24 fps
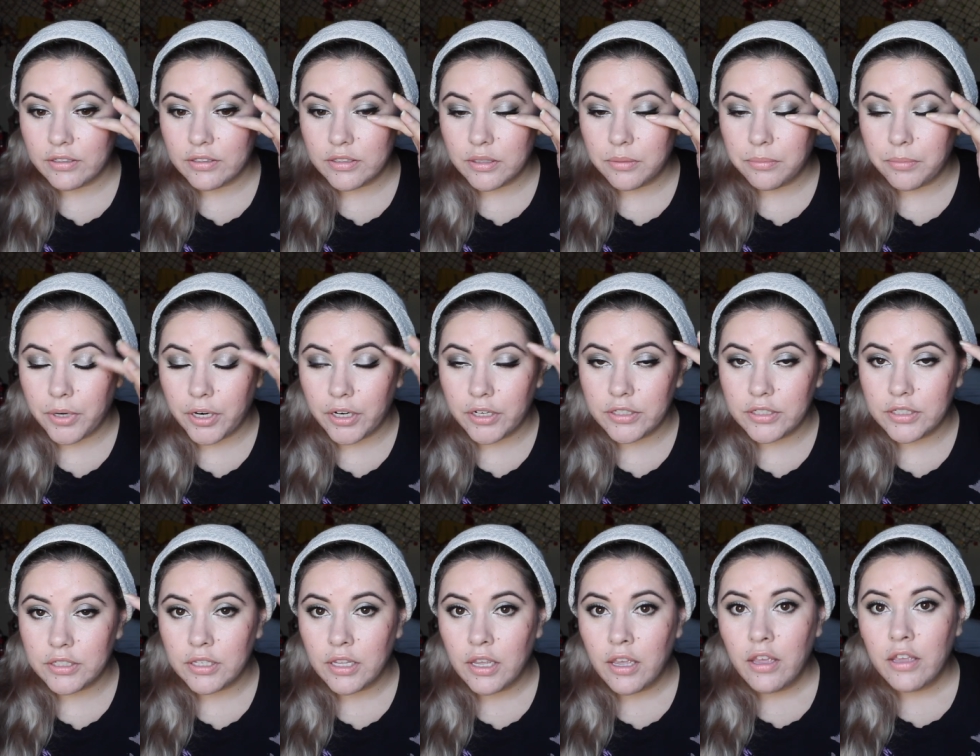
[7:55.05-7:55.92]
in some
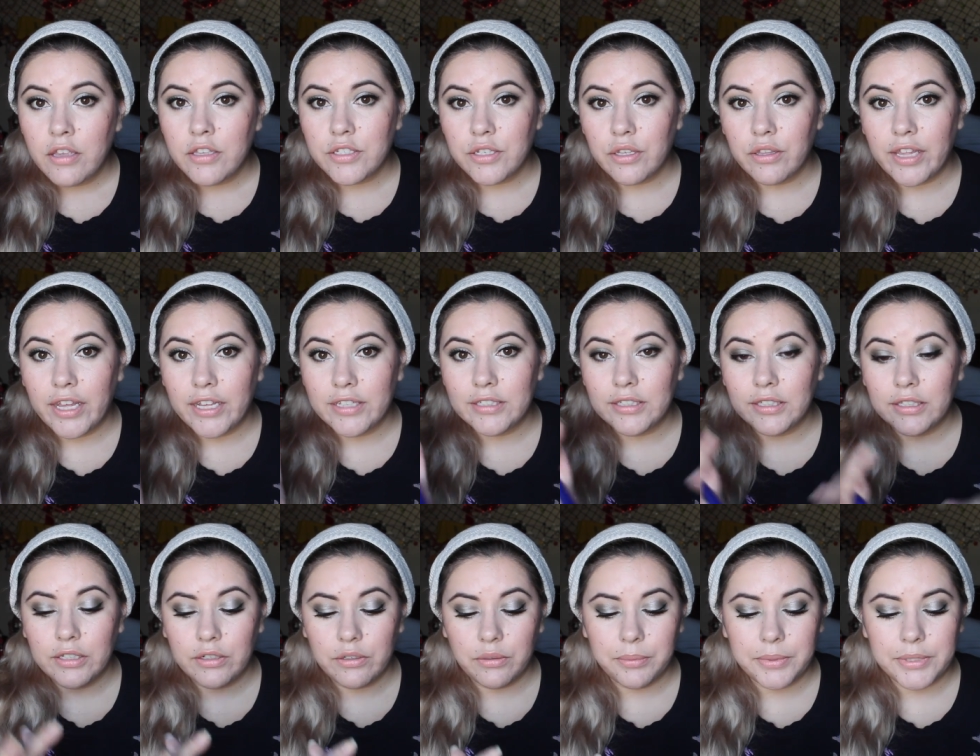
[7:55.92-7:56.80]
parts, so that's
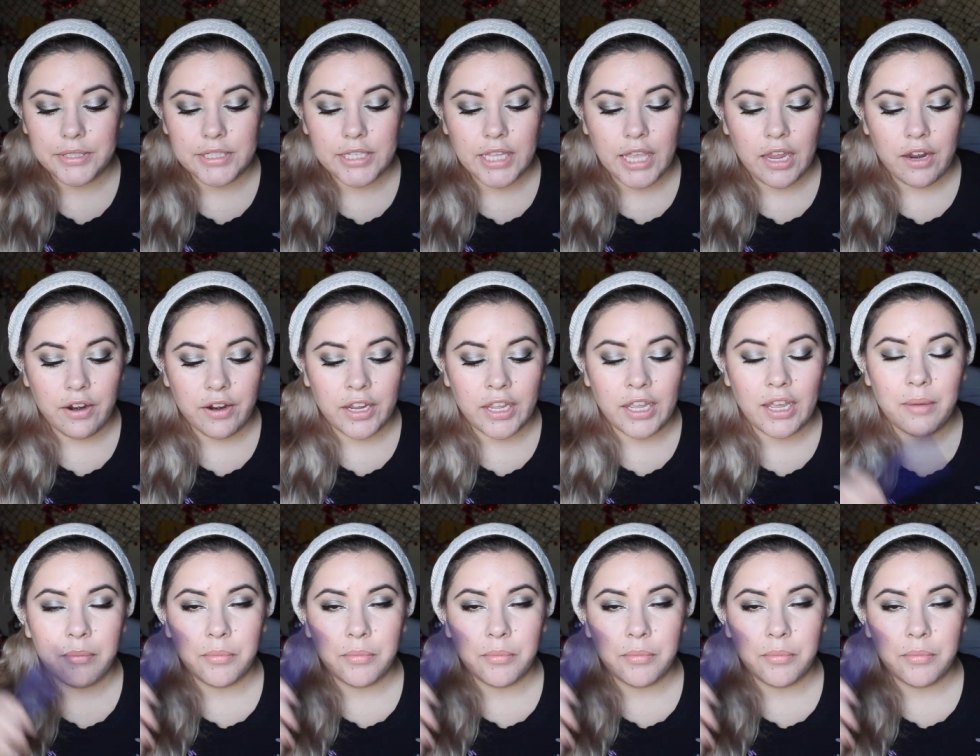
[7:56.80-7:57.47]
a little bit scary.